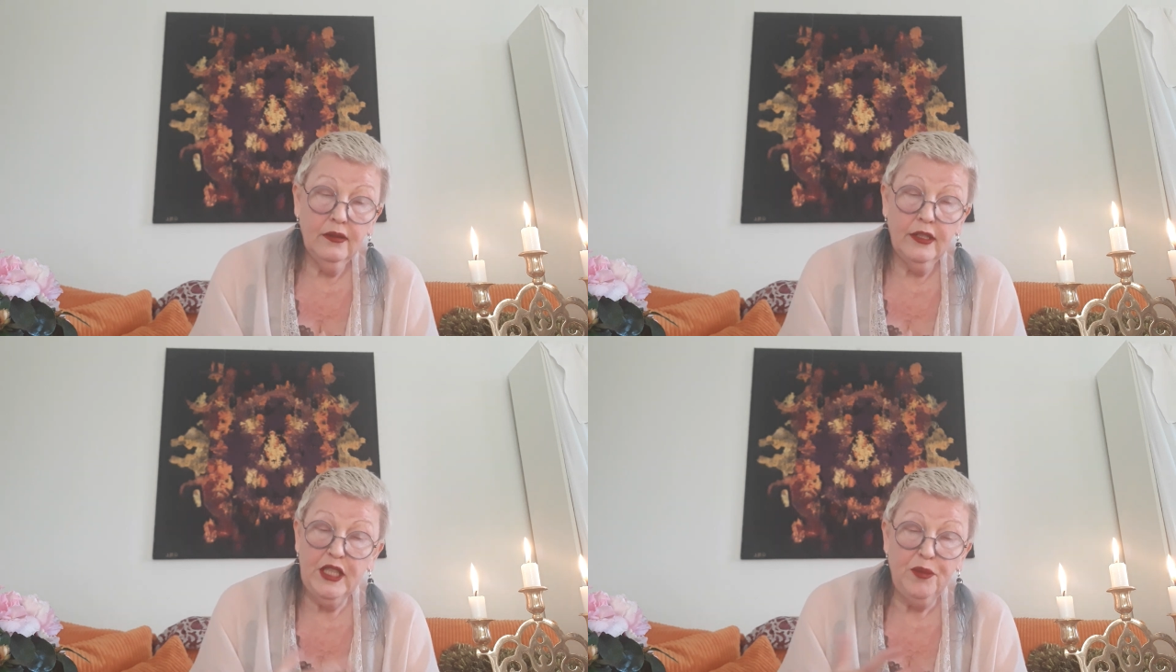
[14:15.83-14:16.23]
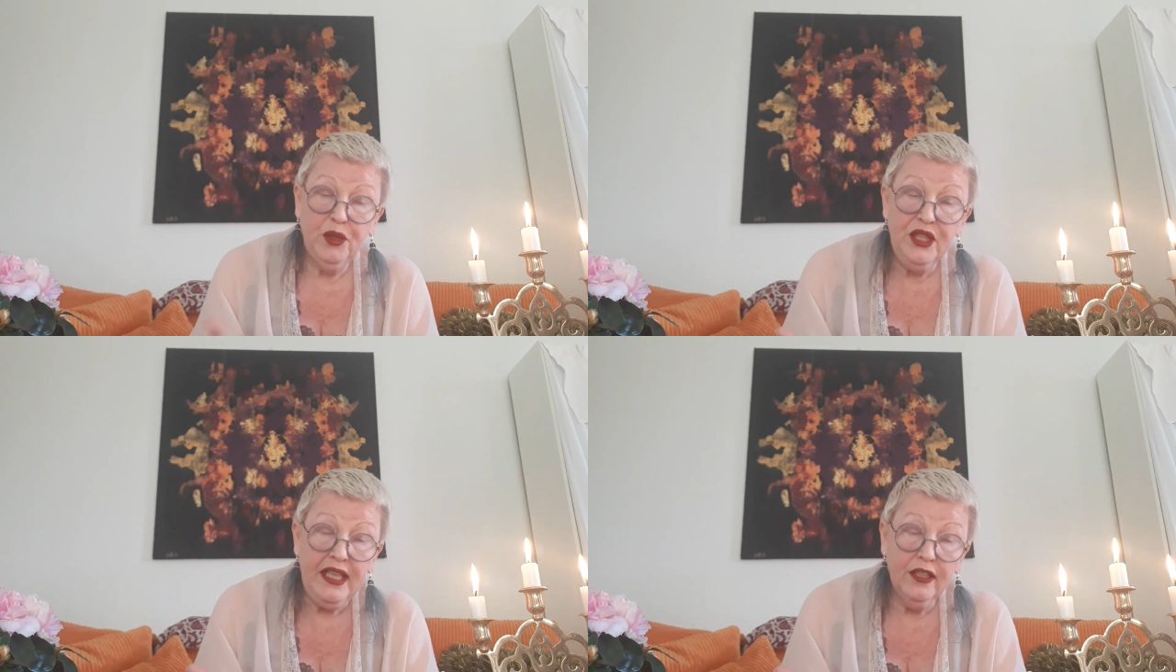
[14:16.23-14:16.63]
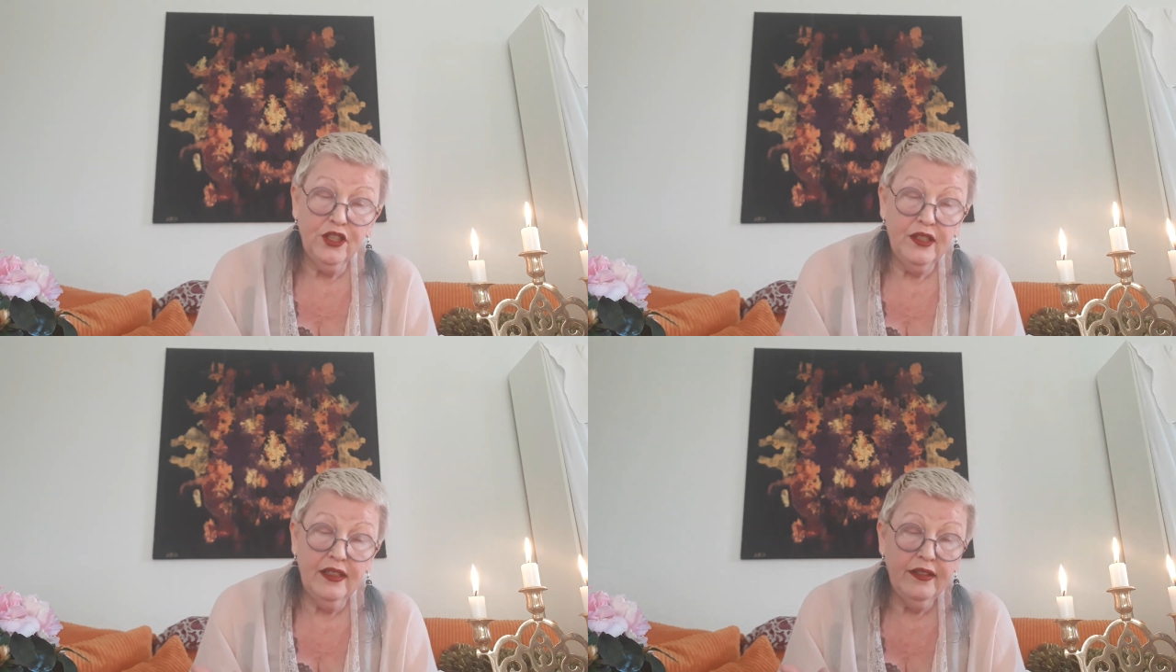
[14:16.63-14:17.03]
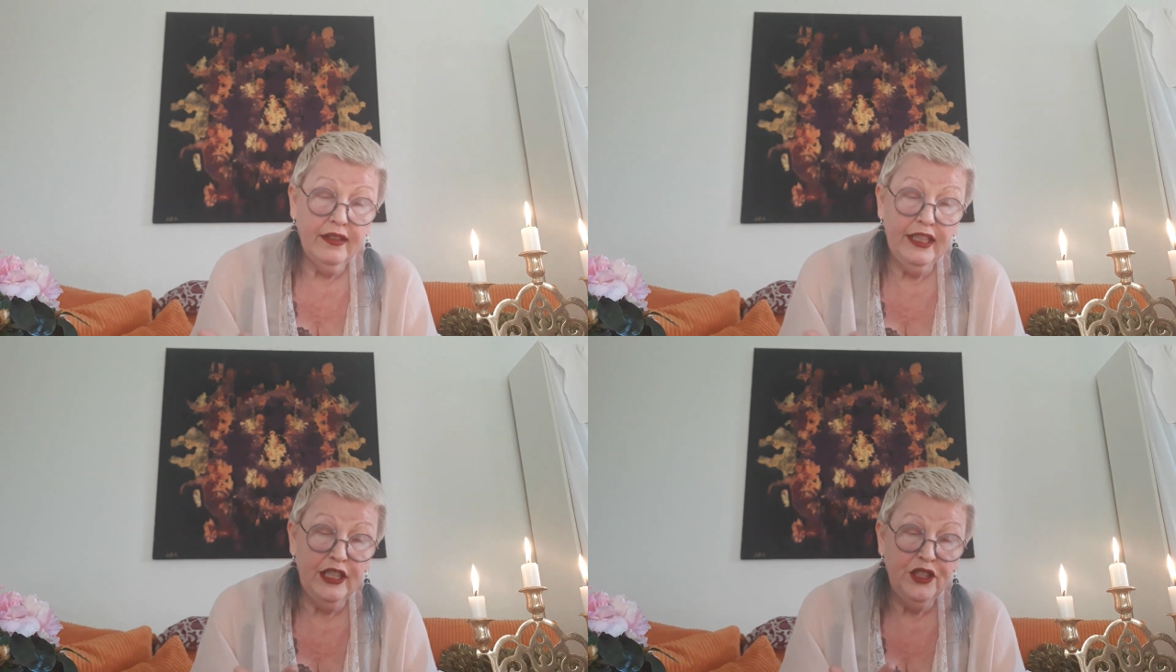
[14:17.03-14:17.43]
the deep connection, they
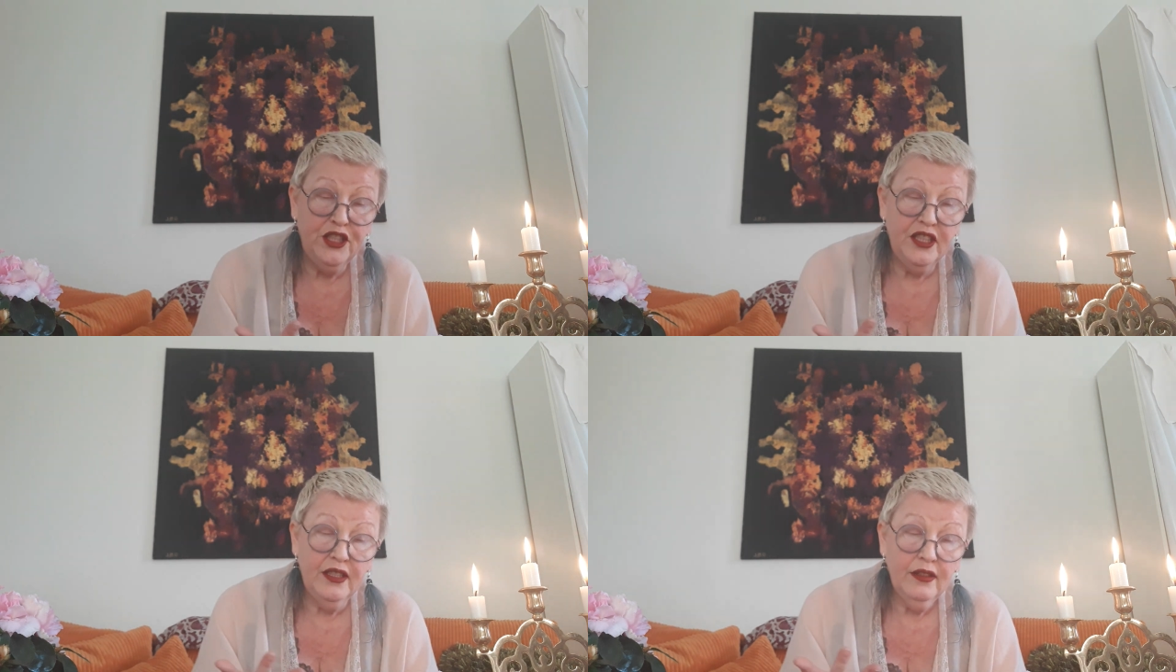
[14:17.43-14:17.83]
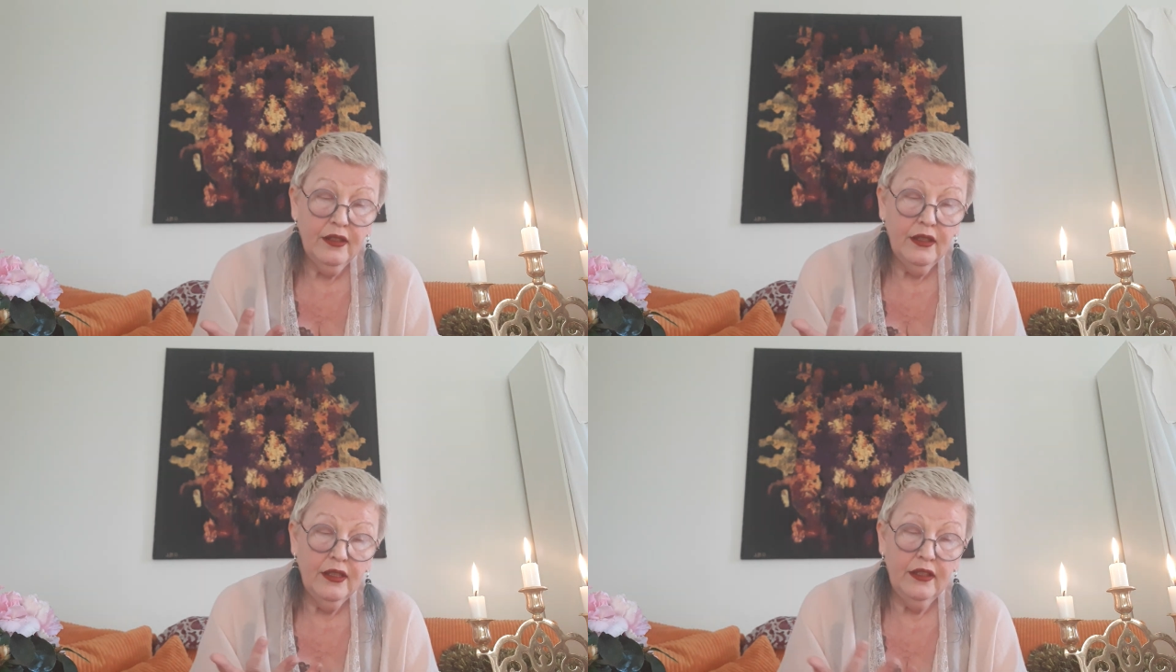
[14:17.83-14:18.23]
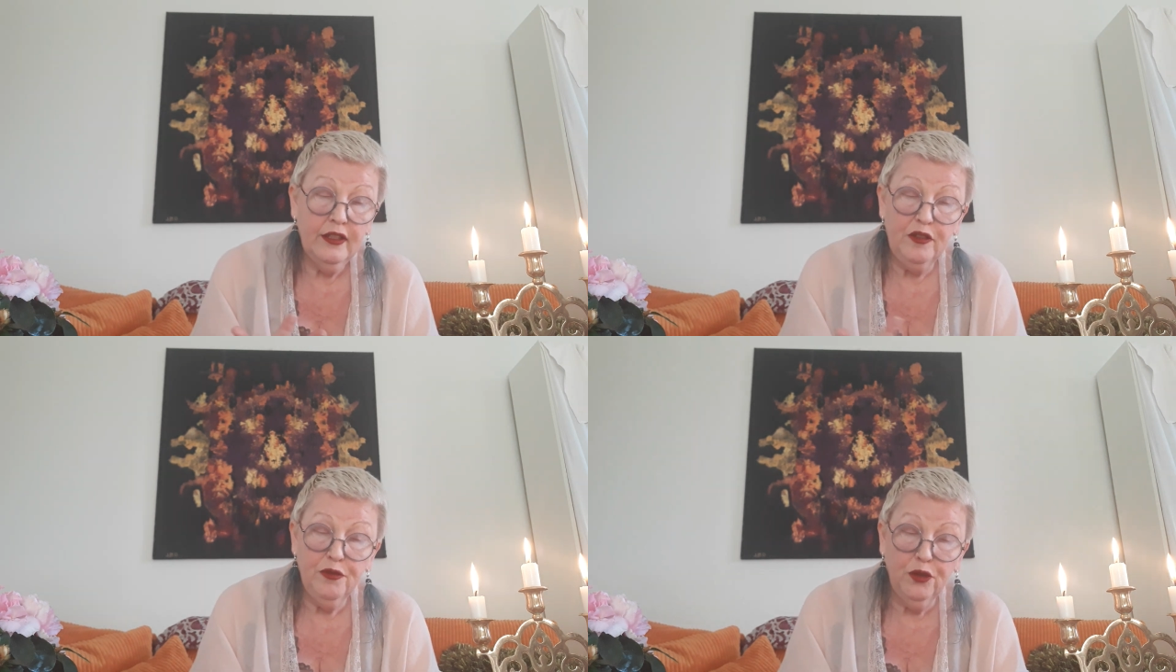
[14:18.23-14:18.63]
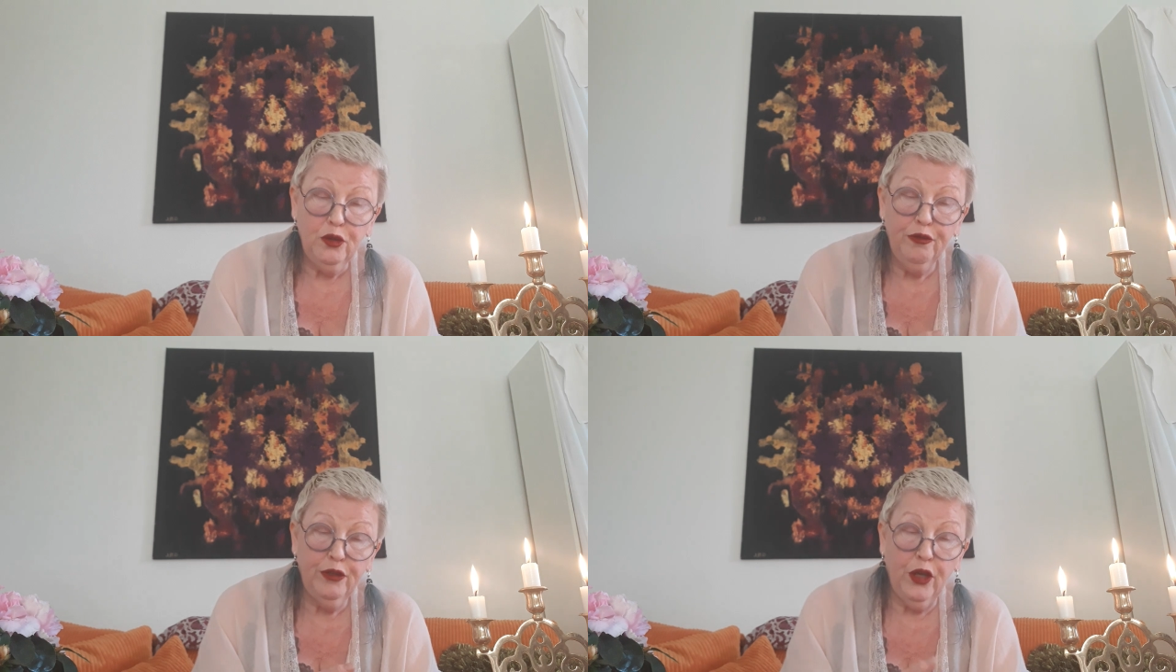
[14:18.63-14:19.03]
say, energy is in
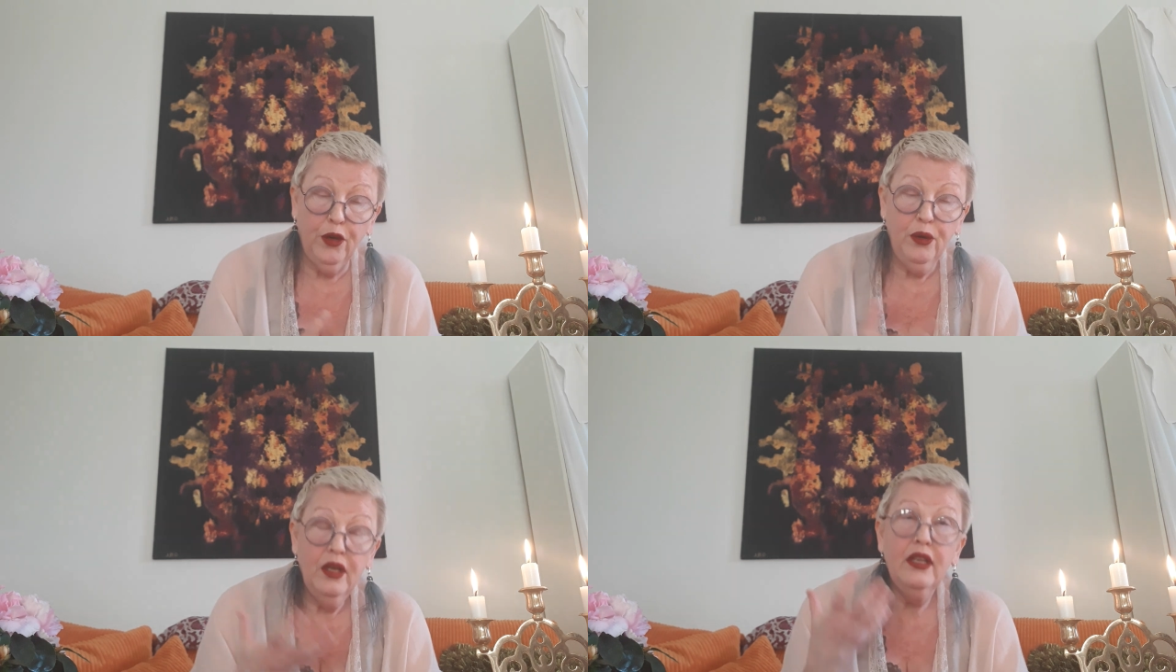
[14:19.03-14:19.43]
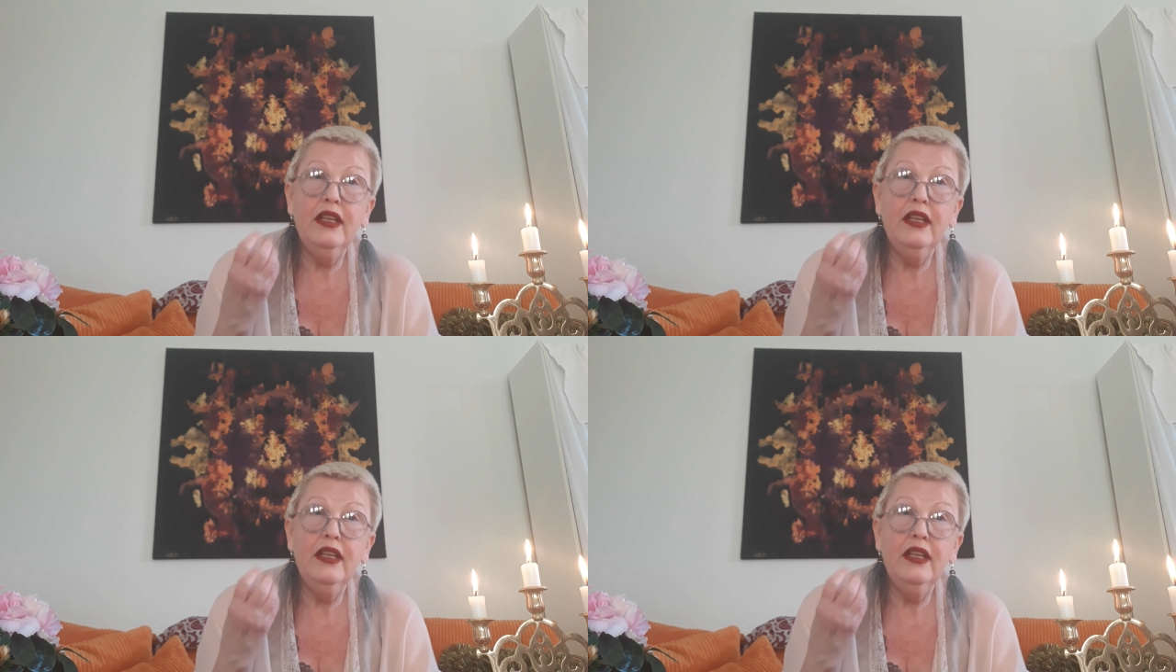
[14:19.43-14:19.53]
full flow.